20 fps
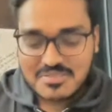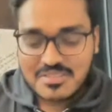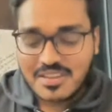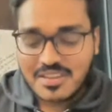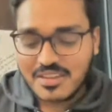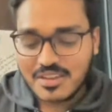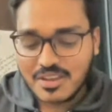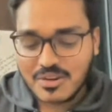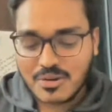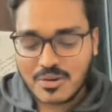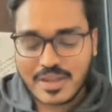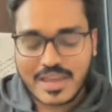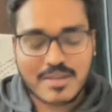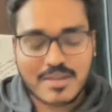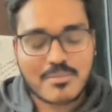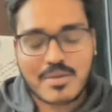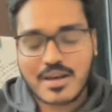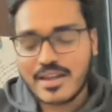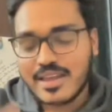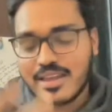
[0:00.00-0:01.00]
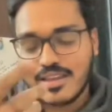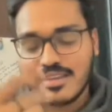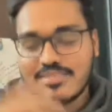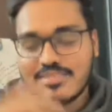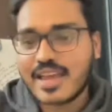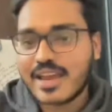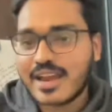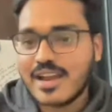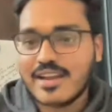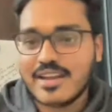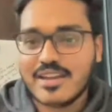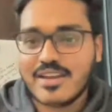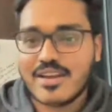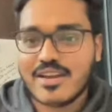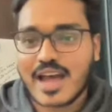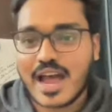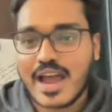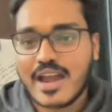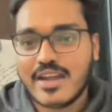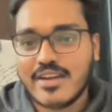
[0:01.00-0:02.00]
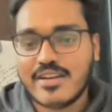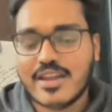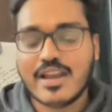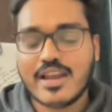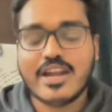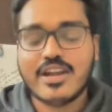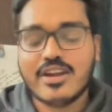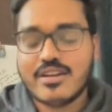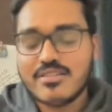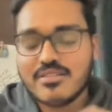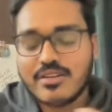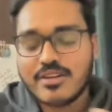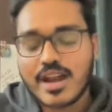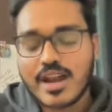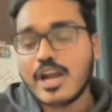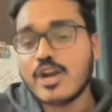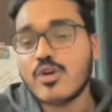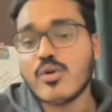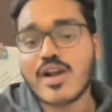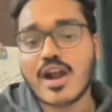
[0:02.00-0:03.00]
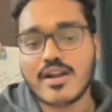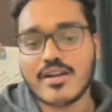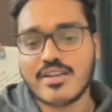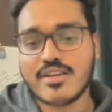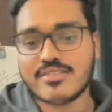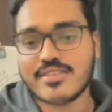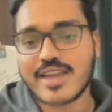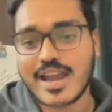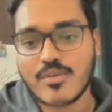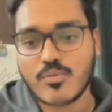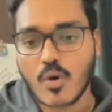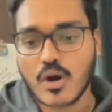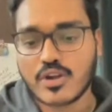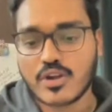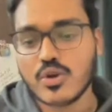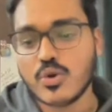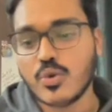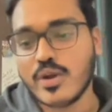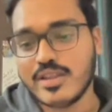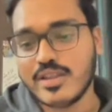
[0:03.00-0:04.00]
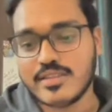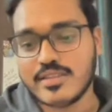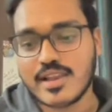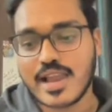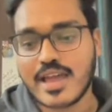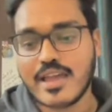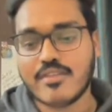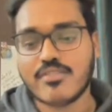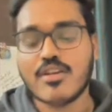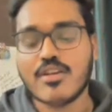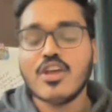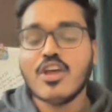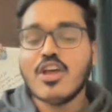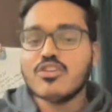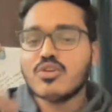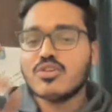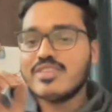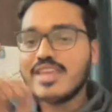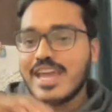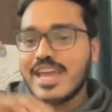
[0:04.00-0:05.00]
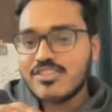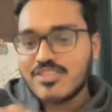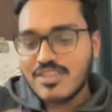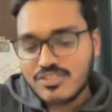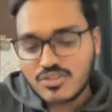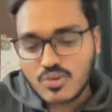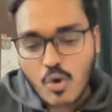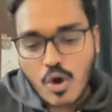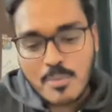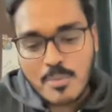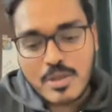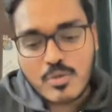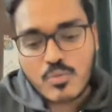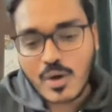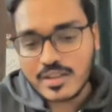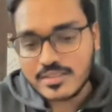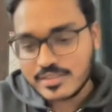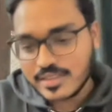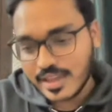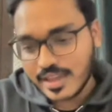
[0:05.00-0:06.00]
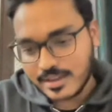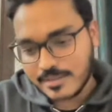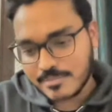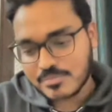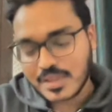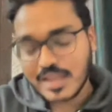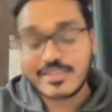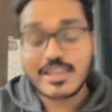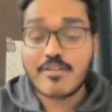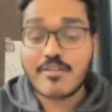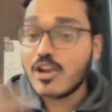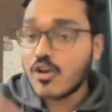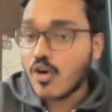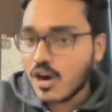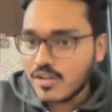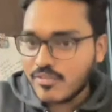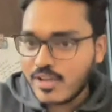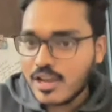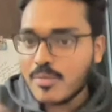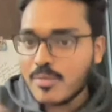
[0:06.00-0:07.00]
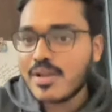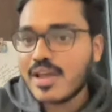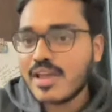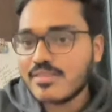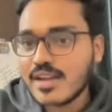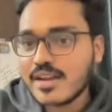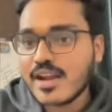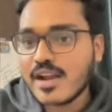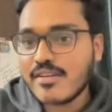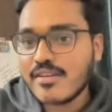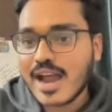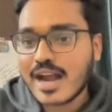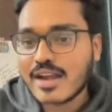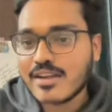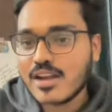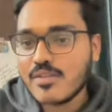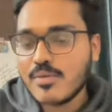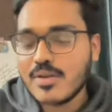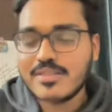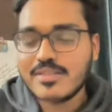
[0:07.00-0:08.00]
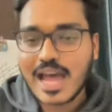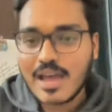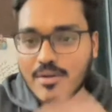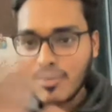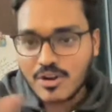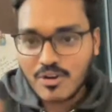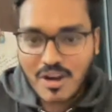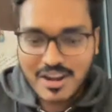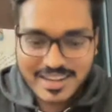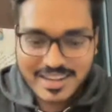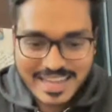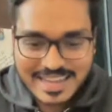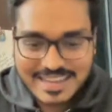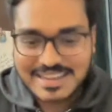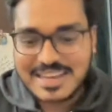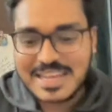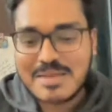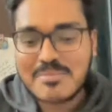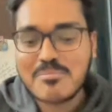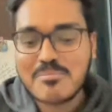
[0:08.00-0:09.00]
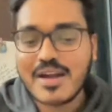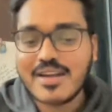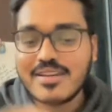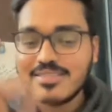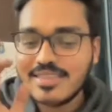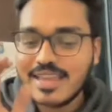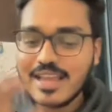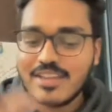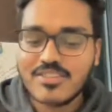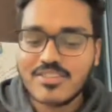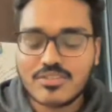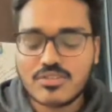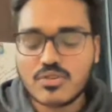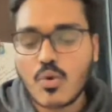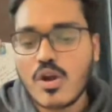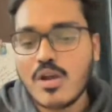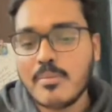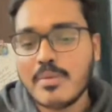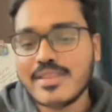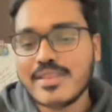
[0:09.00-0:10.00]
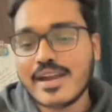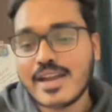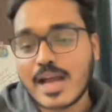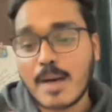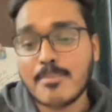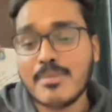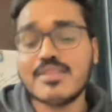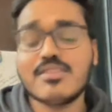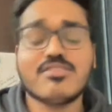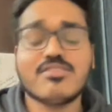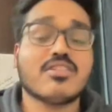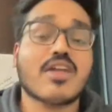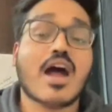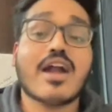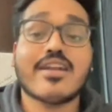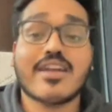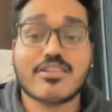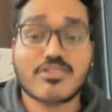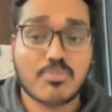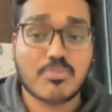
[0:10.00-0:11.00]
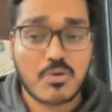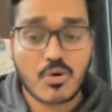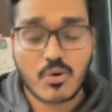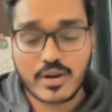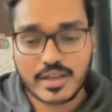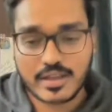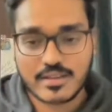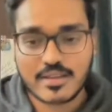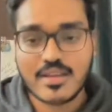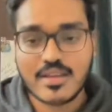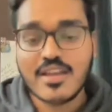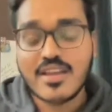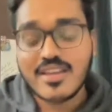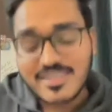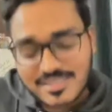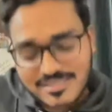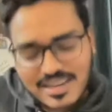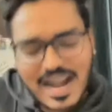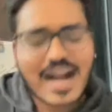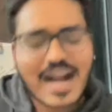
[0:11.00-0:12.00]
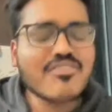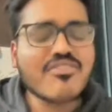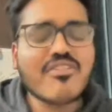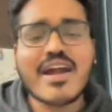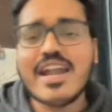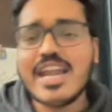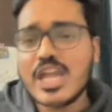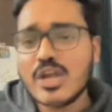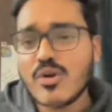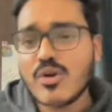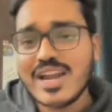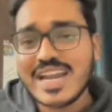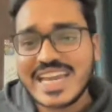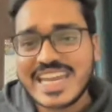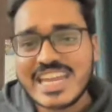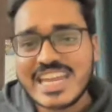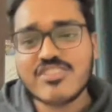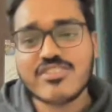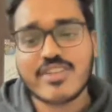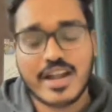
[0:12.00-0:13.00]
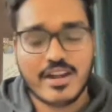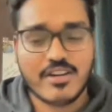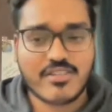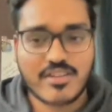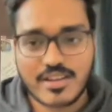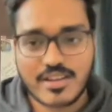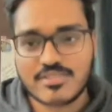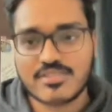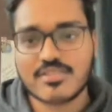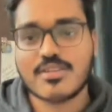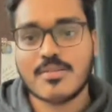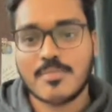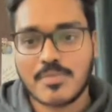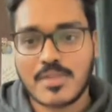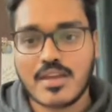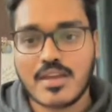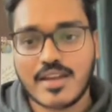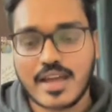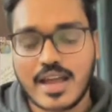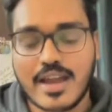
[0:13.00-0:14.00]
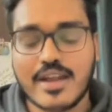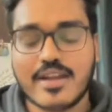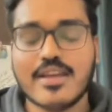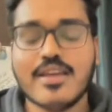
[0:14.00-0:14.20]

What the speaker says: In my second year, I really don't understand what to do in the life. So they just told me one thing, and there were a lot of alumni that I interacted with. I would not take a name, but they just told me that, Amit, start exploring, start finding your niche interest, right?